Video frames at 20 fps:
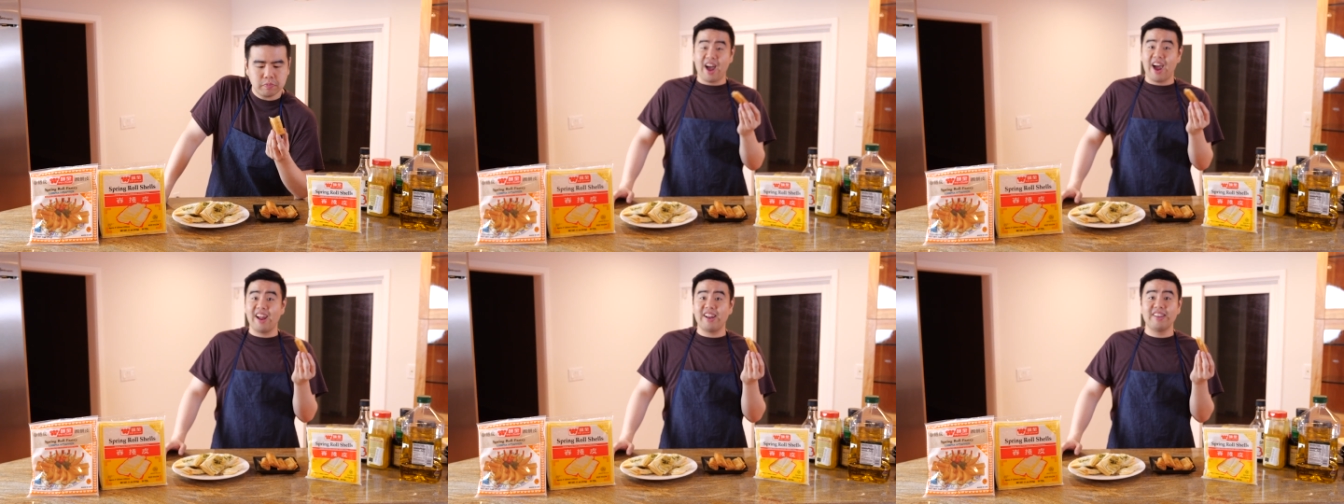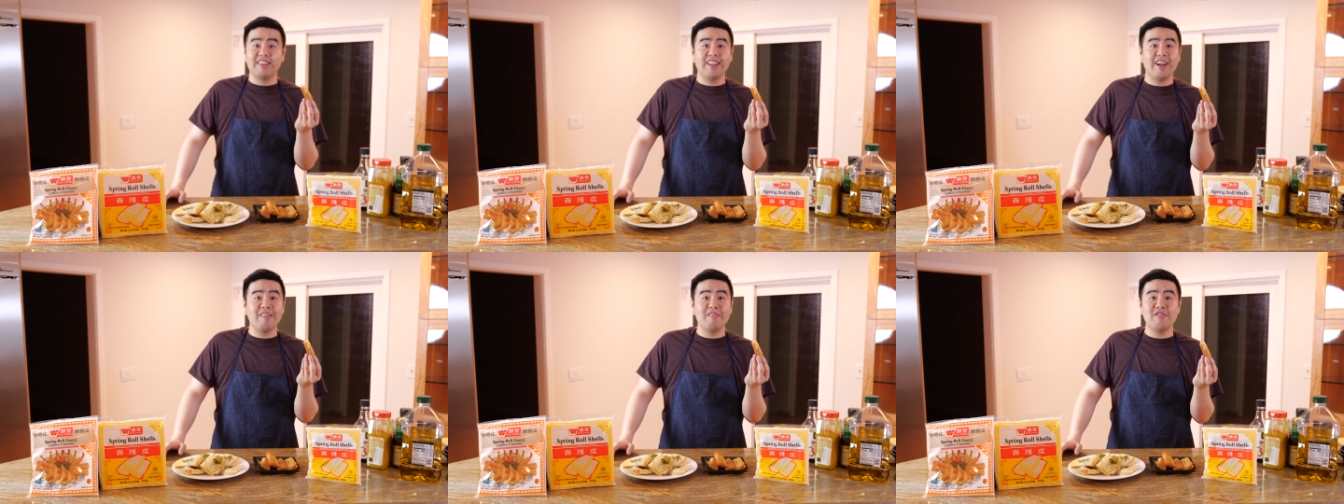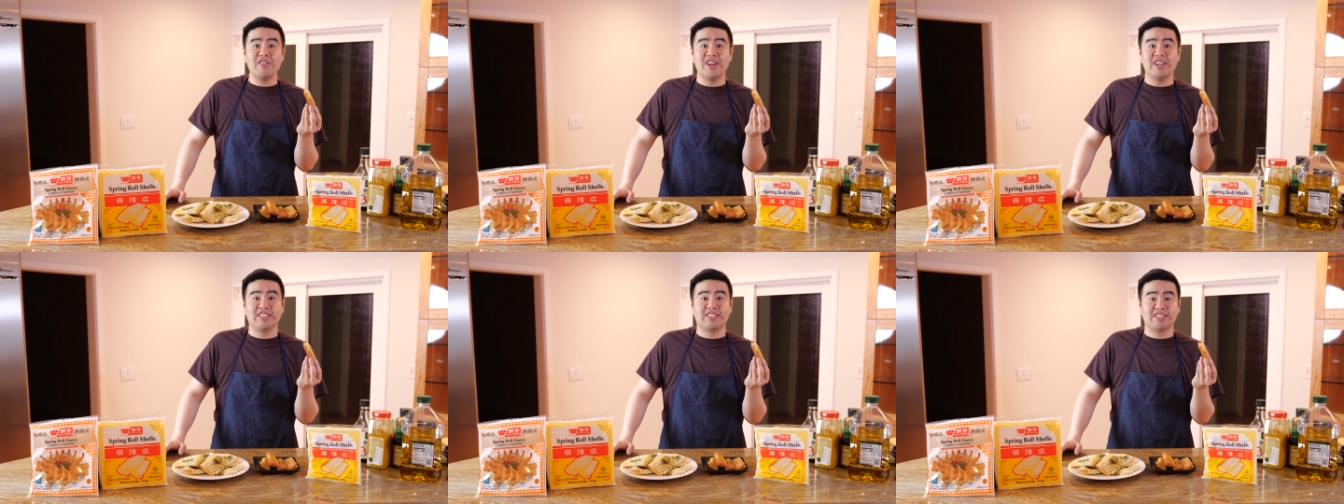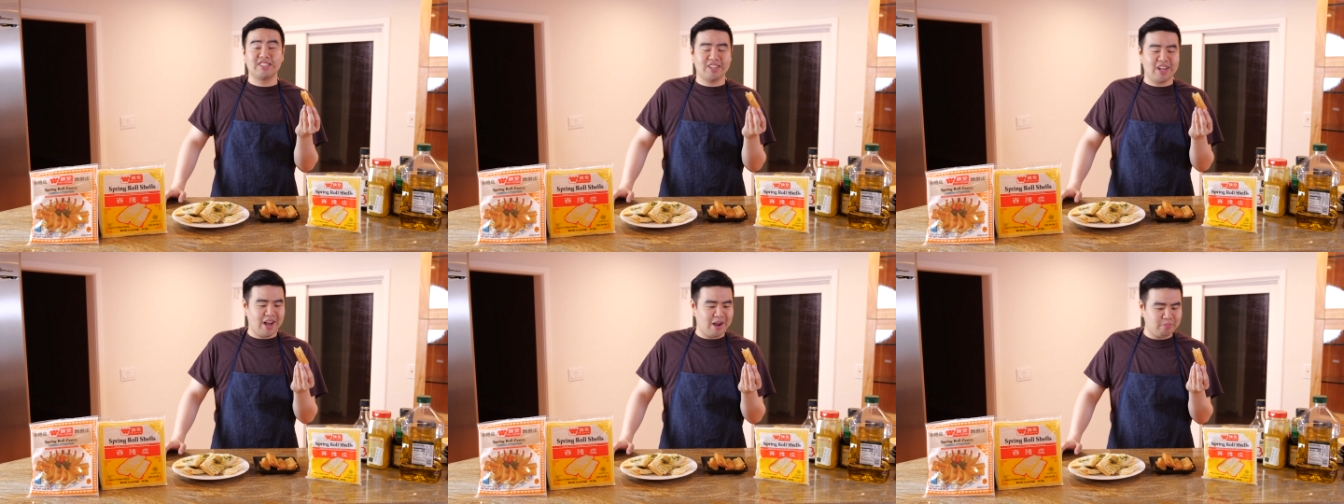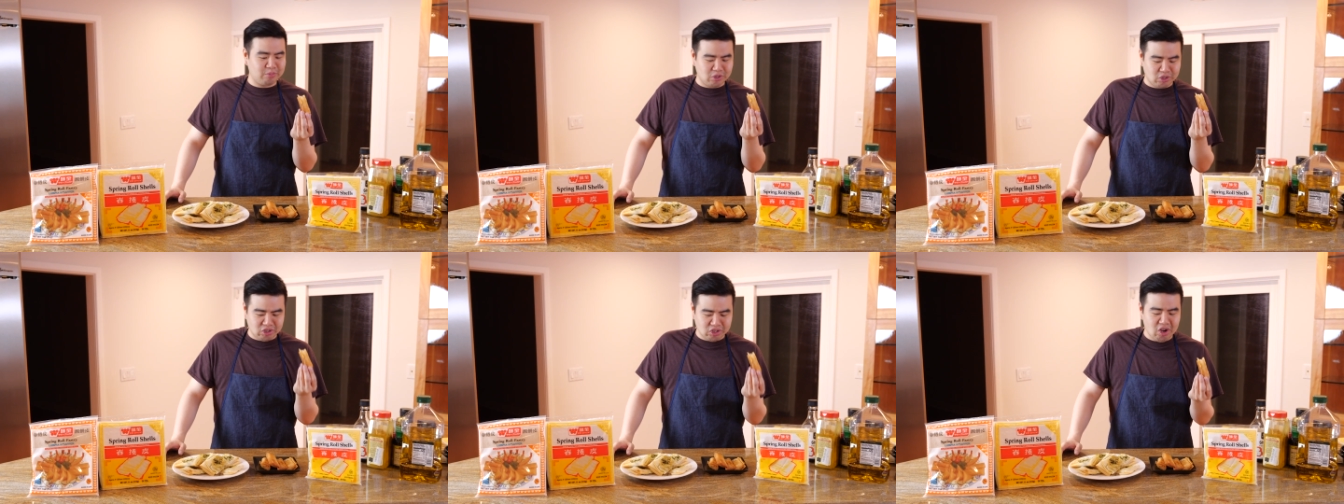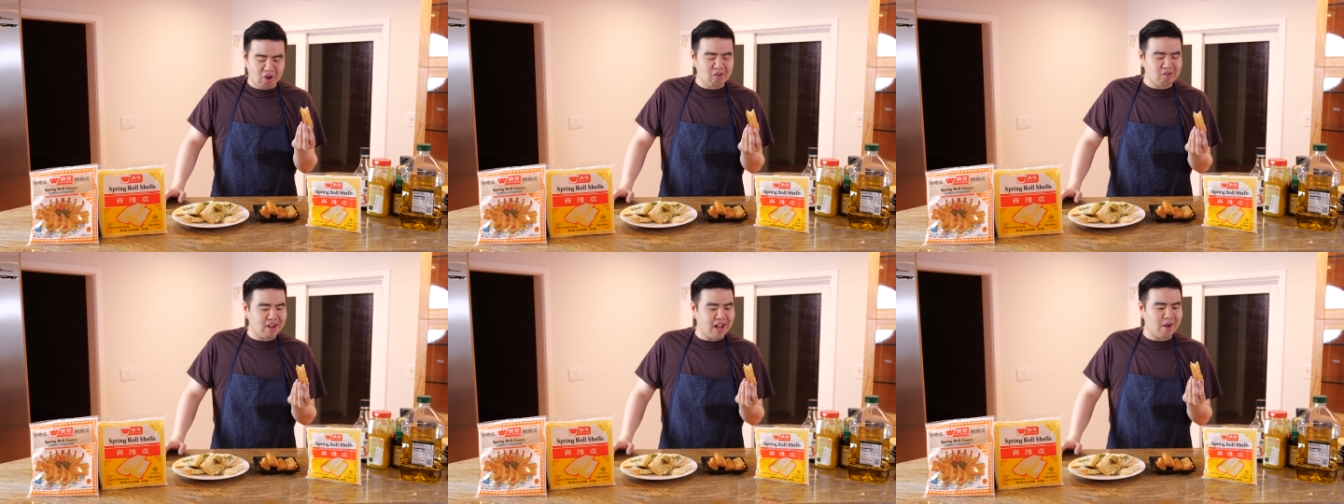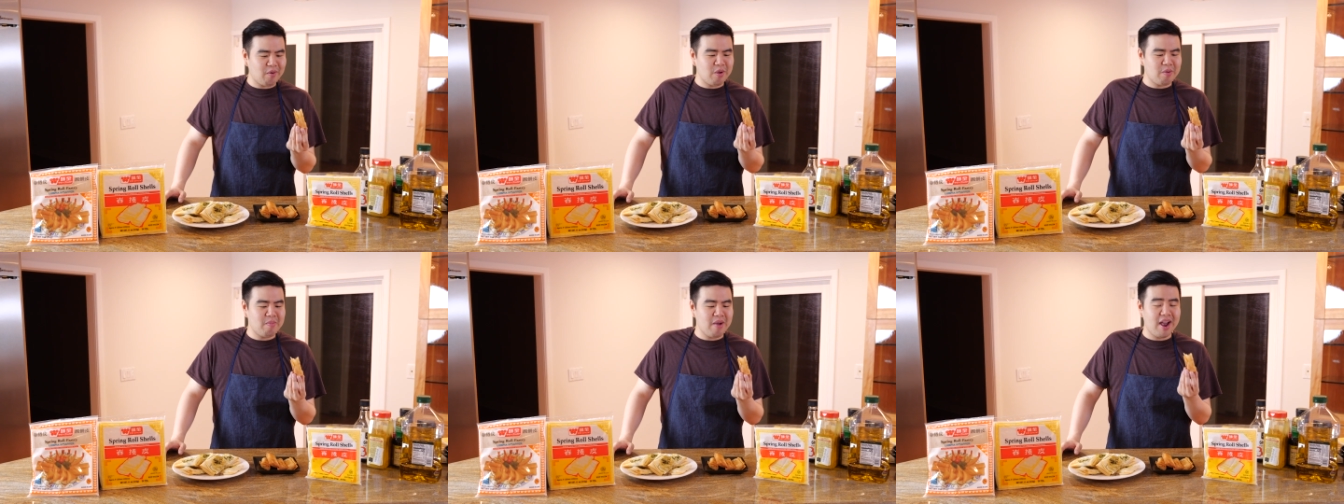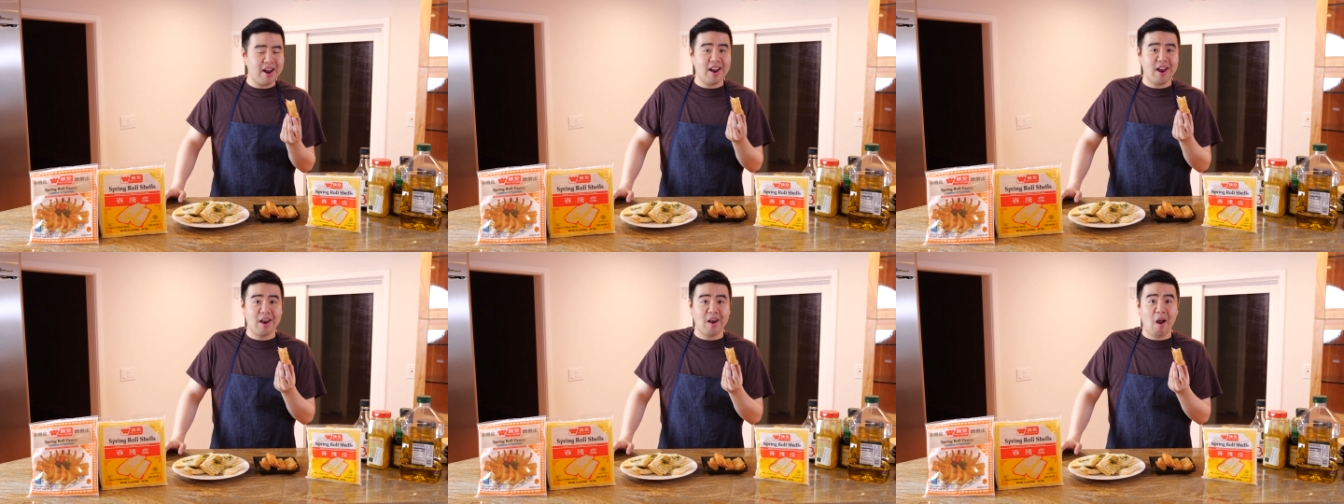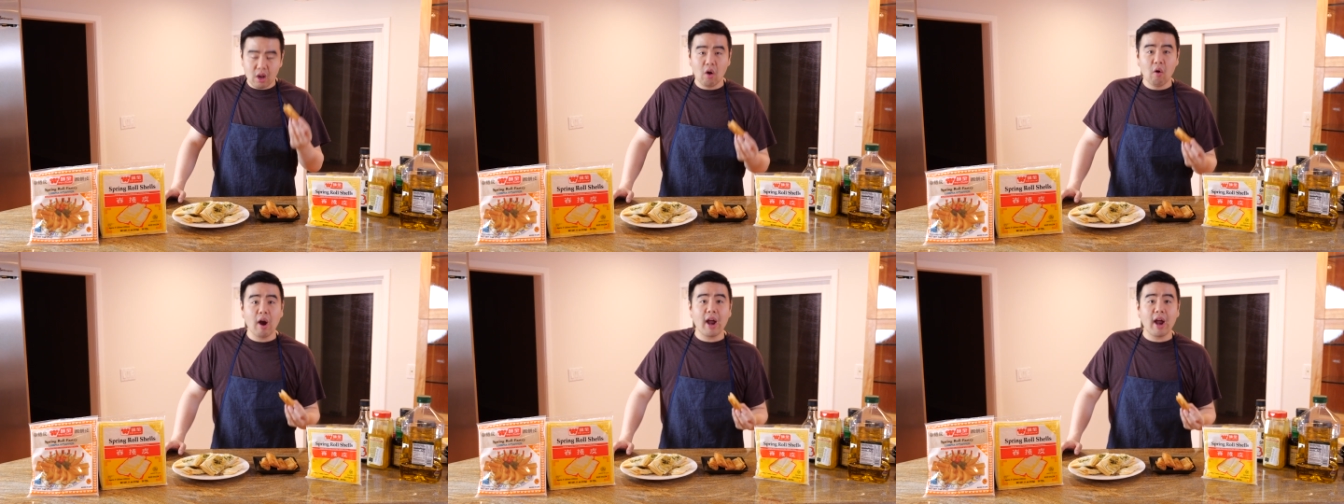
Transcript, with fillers: I love this. I'm so glad we made it.